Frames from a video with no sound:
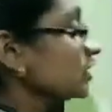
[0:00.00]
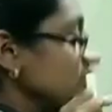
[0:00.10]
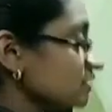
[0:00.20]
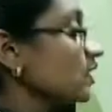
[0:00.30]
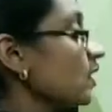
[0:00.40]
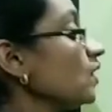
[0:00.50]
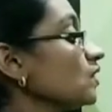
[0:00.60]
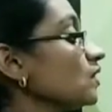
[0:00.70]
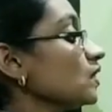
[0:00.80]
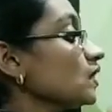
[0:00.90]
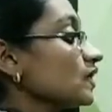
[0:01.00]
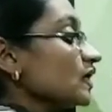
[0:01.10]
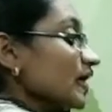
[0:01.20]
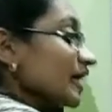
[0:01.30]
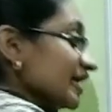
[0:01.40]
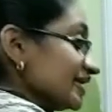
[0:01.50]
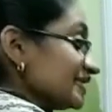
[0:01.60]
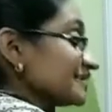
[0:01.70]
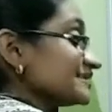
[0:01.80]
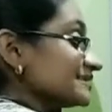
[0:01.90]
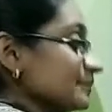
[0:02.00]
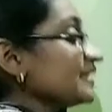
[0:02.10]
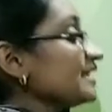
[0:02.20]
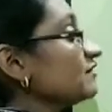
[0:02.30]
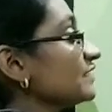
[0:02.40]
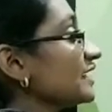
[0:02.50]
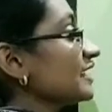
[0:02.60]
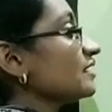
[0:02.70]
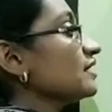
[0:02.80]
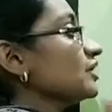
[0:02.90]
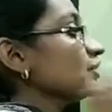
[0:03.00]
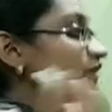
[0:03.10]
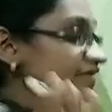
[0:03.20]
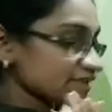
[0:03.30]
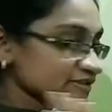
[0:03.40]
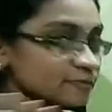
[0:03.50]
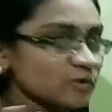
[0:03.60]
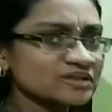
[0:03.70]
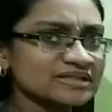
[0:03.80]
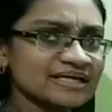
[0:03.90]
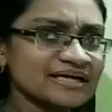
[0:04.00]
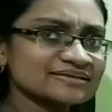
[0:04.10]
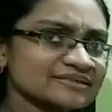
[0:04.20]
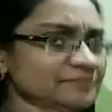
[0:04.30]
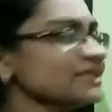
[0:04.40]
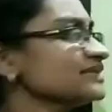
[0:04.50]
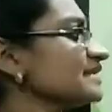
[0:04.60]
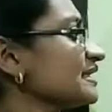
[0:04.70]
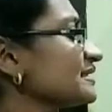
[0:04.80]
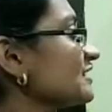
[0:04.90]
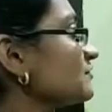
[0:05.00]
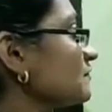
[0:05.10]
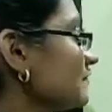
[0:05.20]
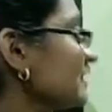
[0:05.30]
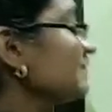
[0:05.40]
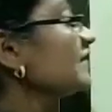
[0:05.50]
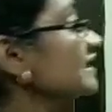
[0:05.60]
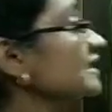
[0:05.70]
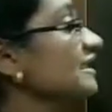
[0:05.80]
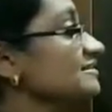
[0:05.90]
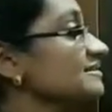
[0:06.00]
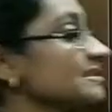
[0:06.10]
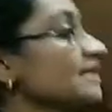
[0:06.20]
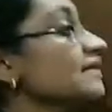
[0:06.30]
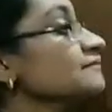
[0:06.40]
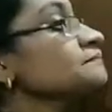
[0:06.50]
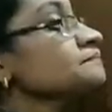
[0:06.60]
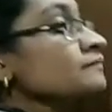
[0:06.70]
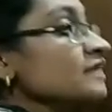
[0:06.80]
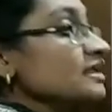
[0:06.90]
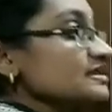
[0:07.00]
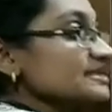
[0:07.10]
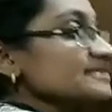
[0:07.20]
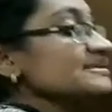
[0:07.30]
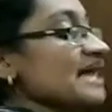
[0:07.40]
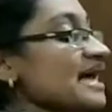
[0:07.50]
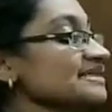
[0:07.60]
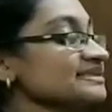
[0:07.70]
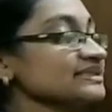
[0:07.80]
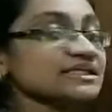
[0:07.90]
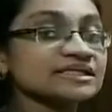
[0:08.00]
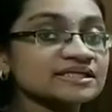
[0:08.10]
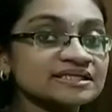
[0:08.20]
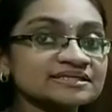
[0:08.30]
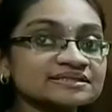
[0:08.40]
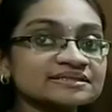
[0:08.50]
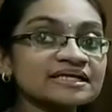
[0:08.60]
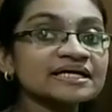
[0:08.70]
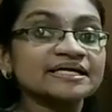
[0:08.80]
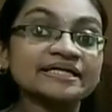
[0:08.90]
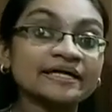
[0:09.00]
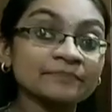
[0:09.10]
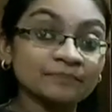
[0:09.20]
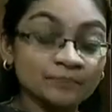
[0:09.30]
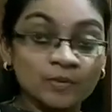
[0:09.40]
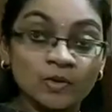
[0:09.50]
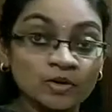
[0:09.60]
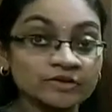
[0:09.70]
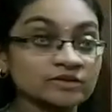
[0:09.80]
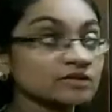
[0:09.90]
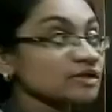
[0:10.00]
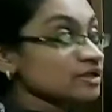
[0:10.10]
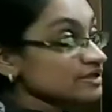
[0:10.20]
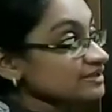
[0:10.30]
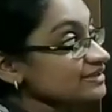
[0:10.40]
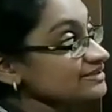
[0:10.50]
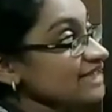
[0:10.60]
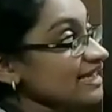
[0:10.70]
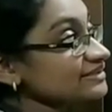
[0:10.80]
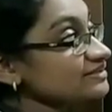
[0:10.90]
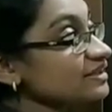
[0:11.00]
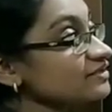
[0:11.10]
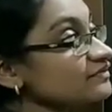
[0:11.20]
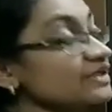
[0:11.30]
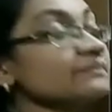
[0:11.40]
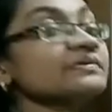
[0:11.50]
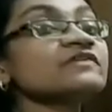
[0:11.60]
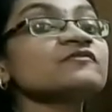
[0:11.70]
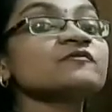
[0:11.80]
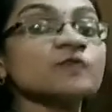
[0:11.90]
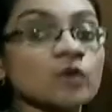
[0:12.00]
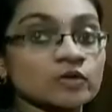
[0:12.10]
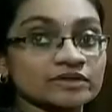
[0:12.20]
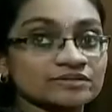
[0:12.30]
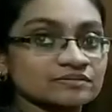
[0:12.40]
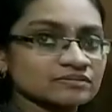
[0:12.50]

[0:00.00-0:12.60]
So, in the similar way, in your textbook, they are simply saying that when we consider this Saturn is there in a pot, the Saturn will be float.